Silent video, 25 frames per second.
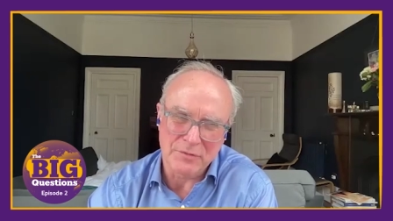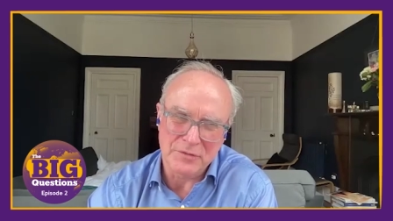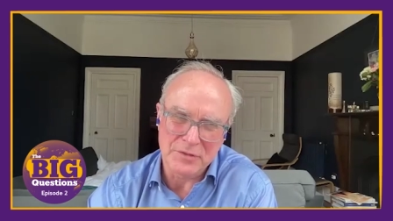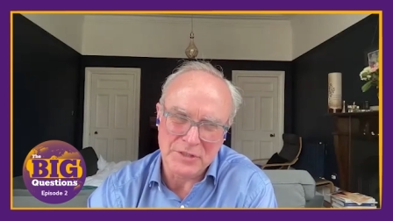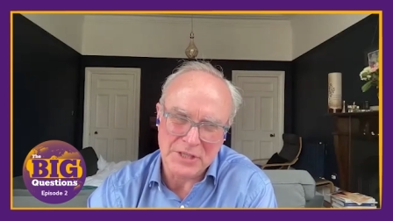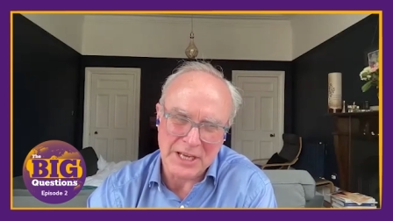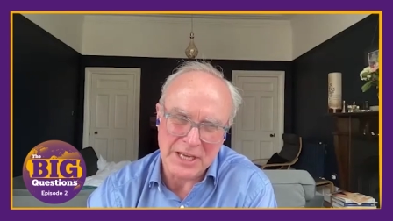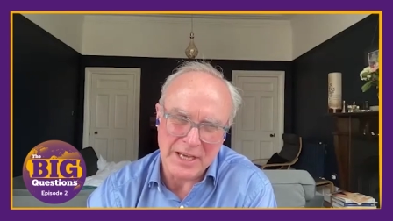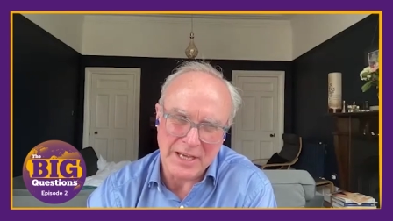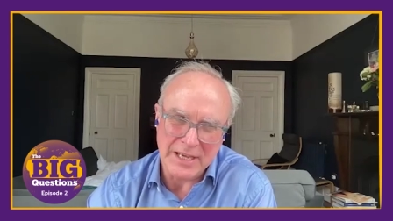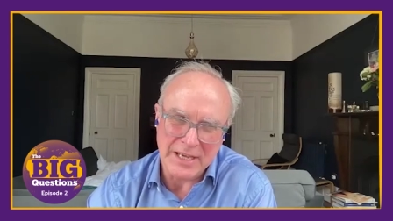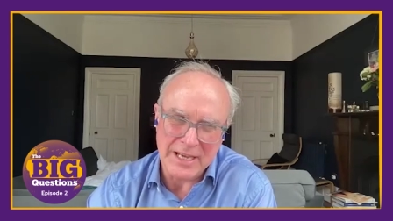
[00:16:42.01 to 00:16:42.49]
I'm
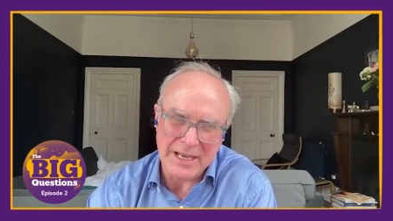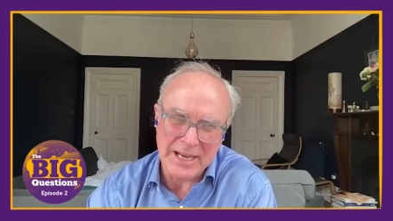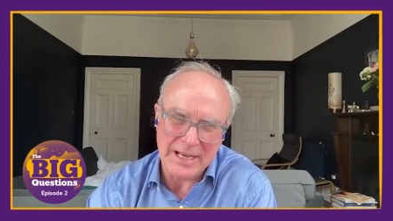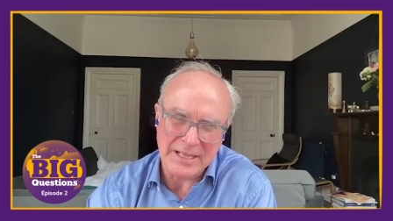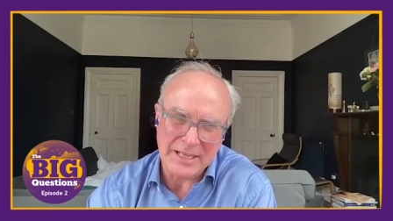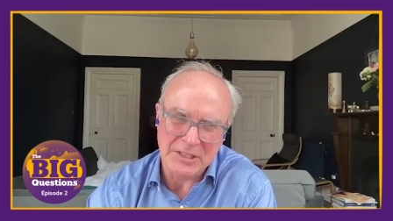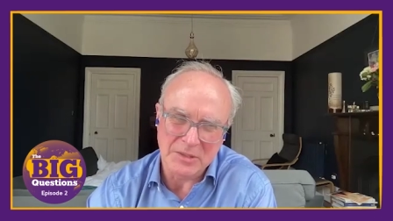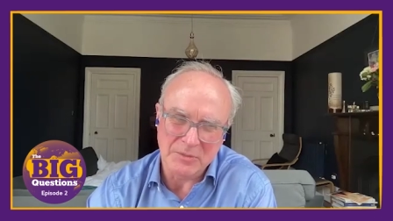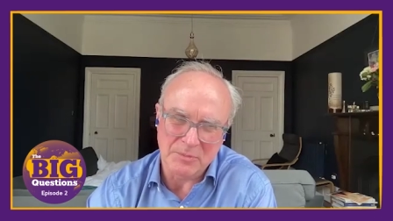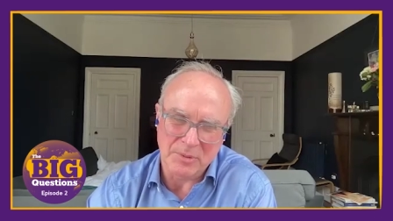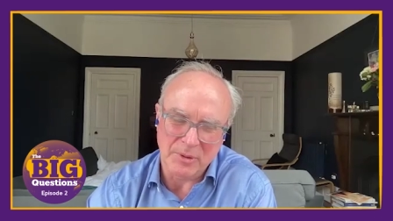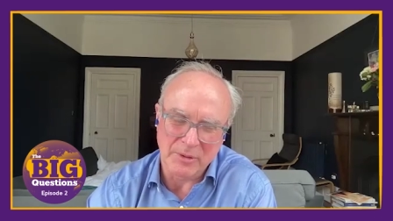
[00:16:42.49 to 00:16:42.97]
sort of
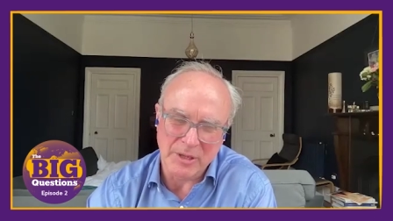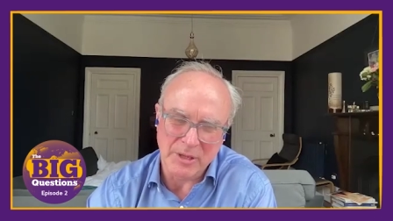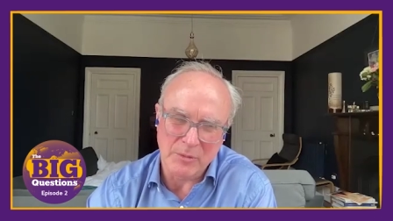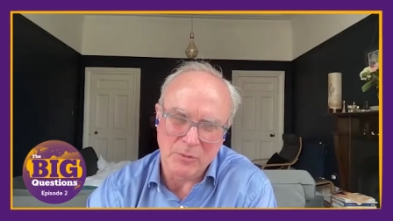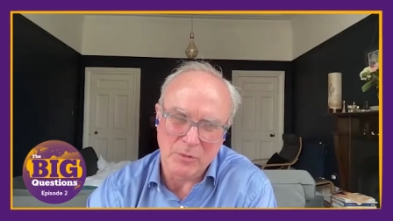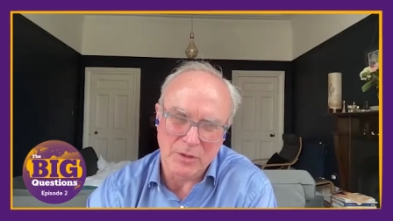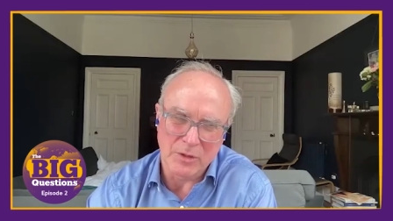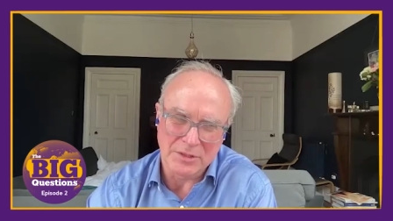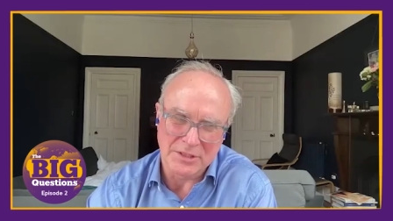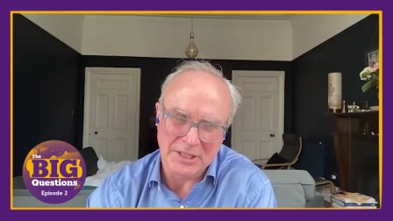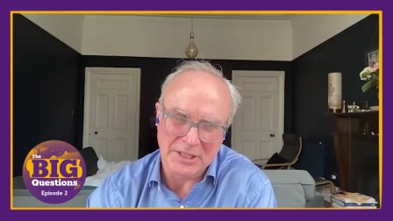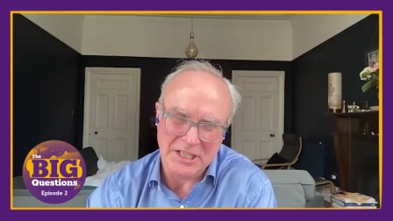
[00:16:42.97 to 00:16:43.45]
saying
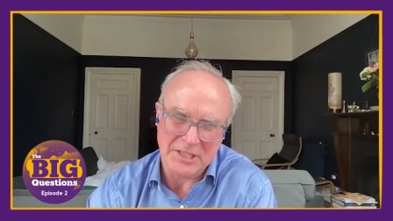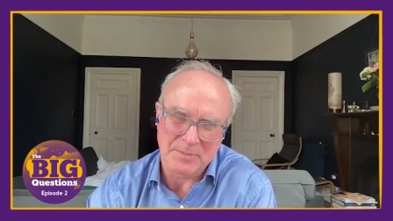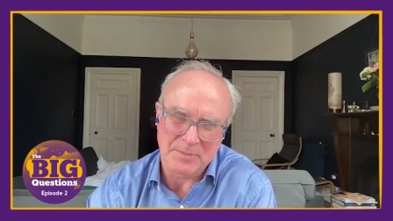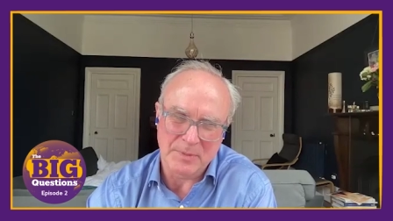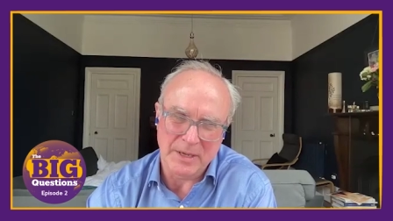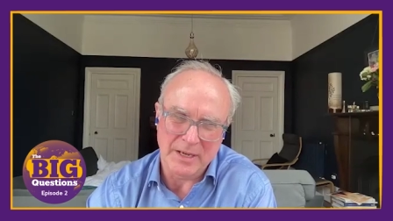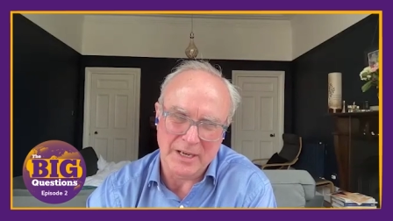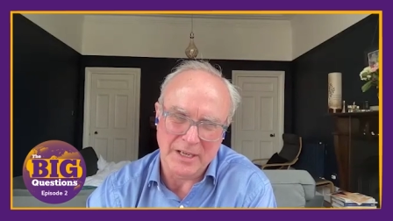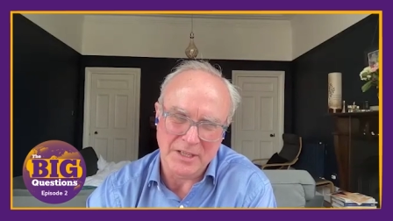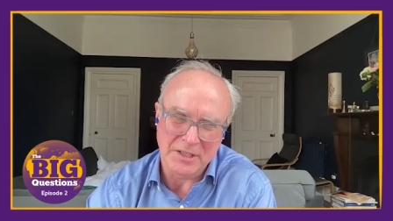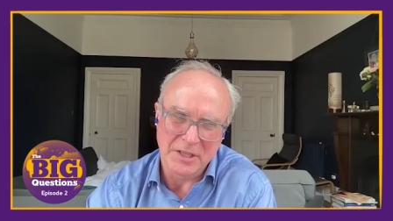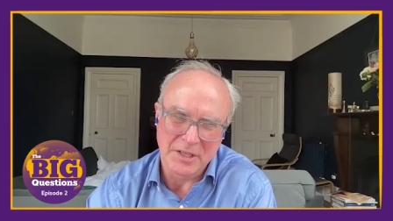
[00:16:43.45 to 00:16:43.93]
yes, it probably
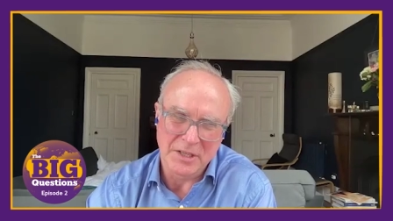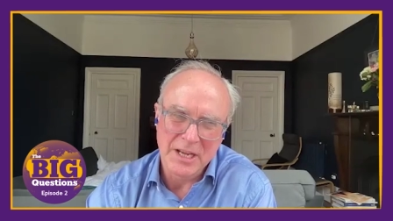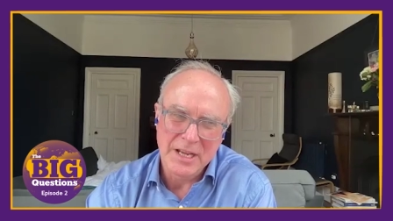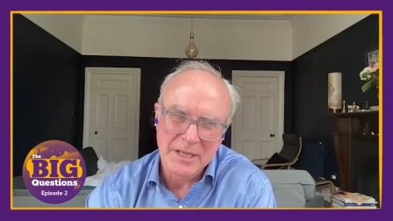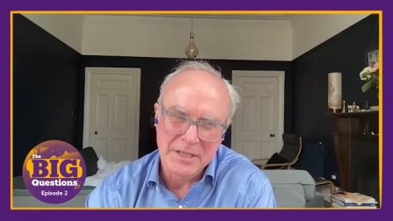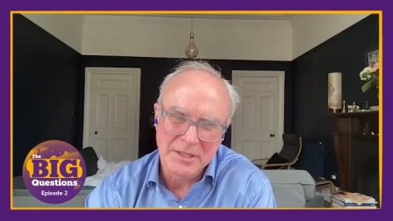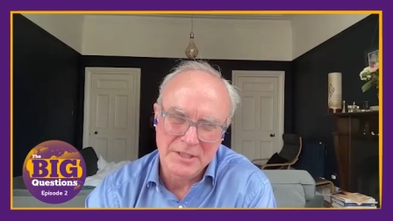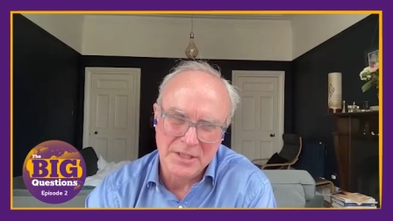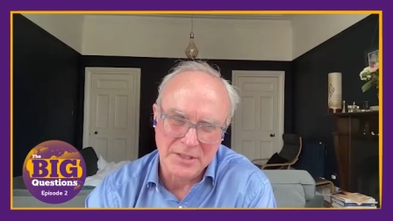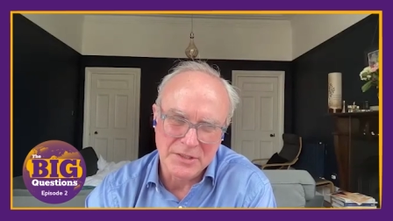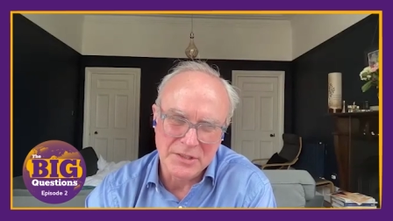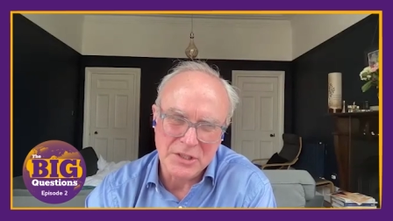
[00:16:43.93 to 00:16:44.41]
was
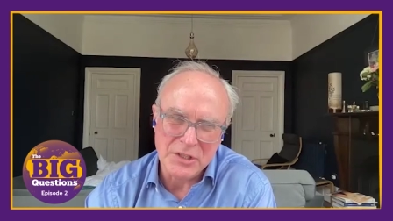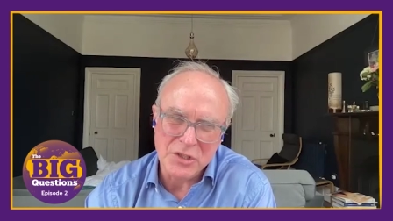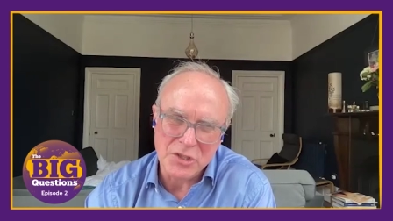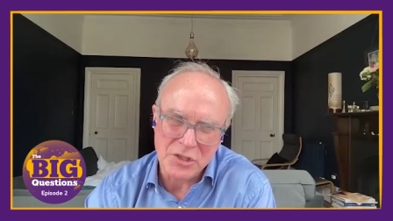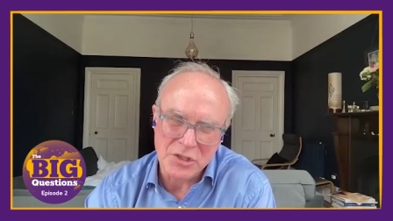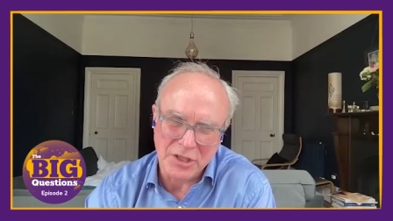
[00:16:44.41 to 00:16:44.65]
espionage.